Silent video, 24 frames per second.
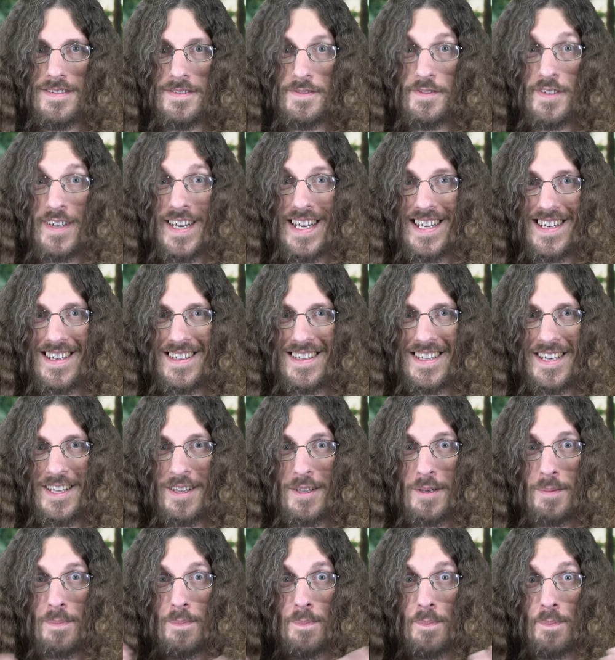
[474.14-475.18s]
Finally,
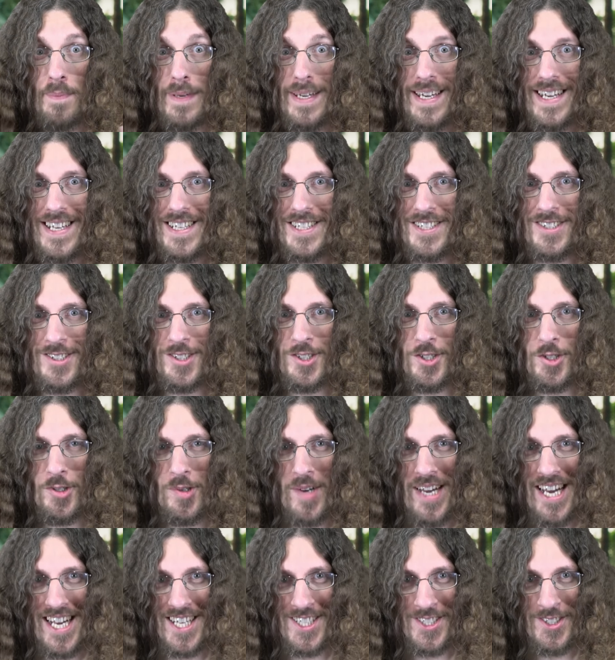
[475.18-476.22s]
the biggest
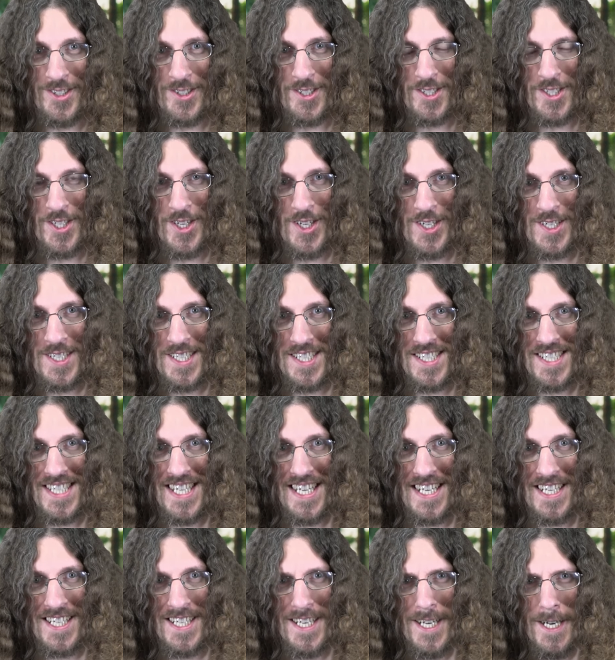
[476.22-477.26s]
two actors on
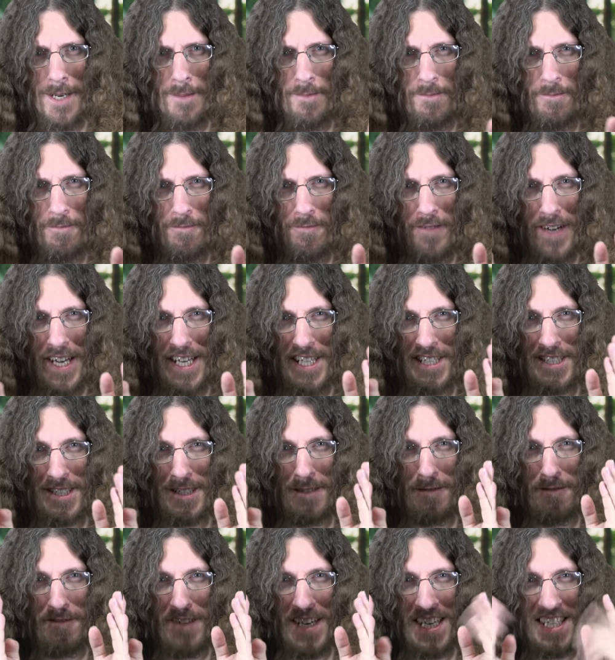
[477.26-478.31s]
set come face
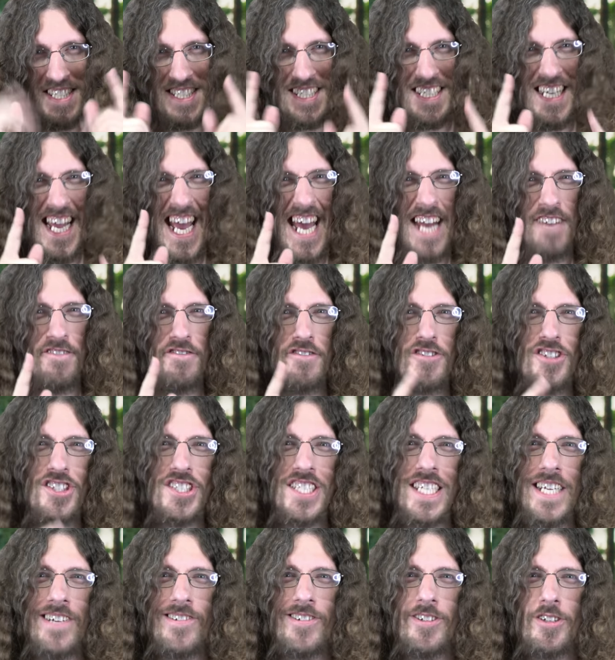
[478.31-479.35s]
to face in
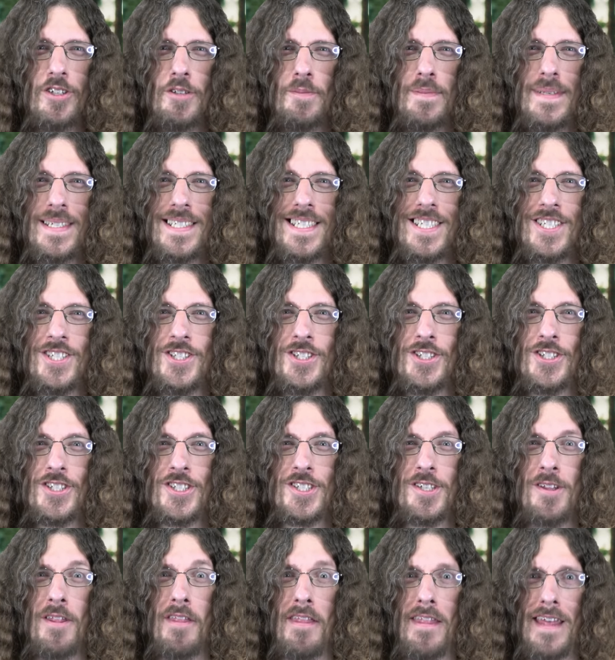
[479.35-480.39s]
adversarial
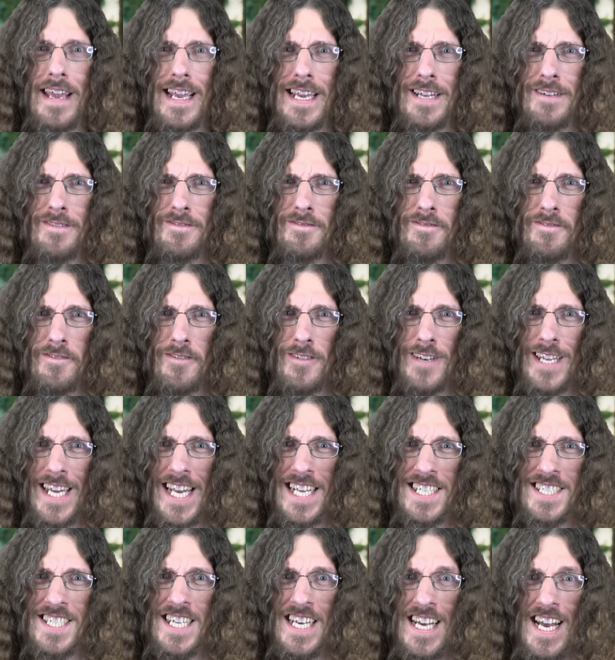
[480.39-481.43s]
positions so that they can
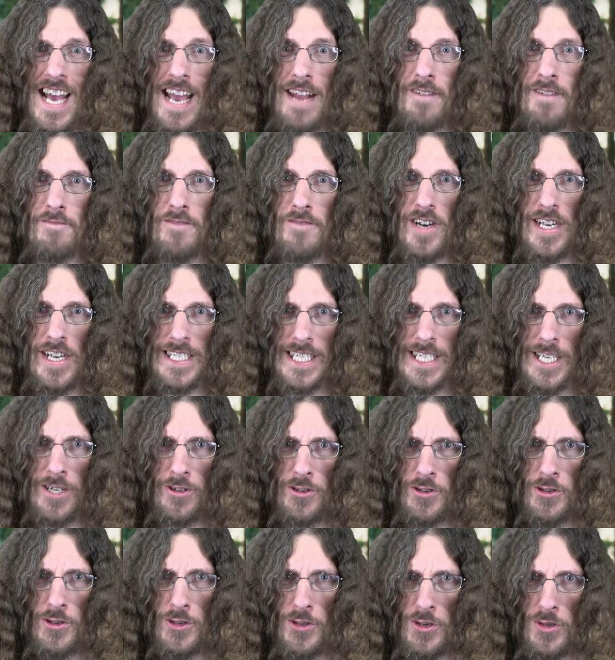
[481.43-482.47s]
flex and find out
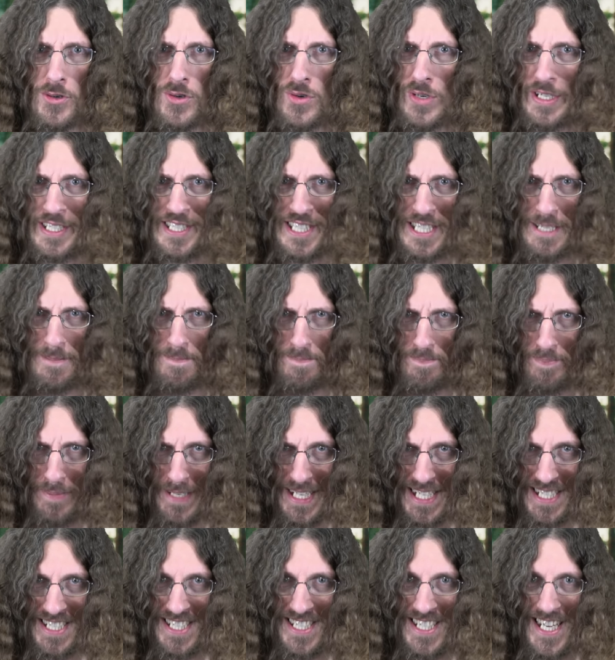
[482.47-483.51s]
who is the
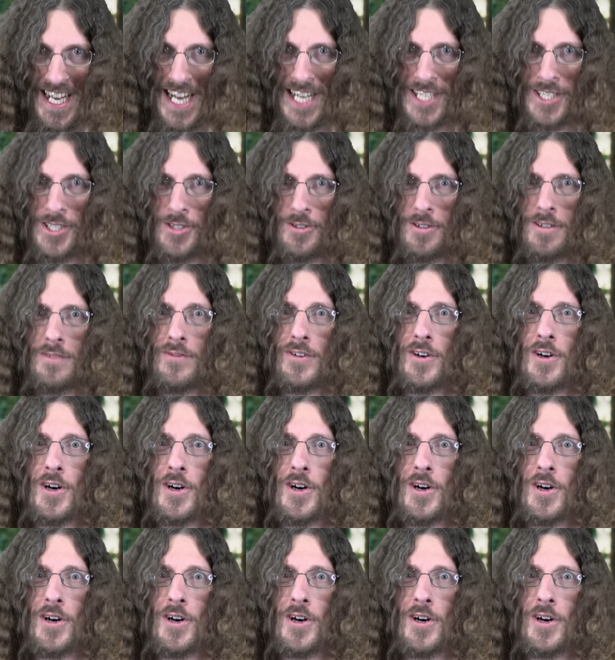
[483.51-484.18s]
best actor of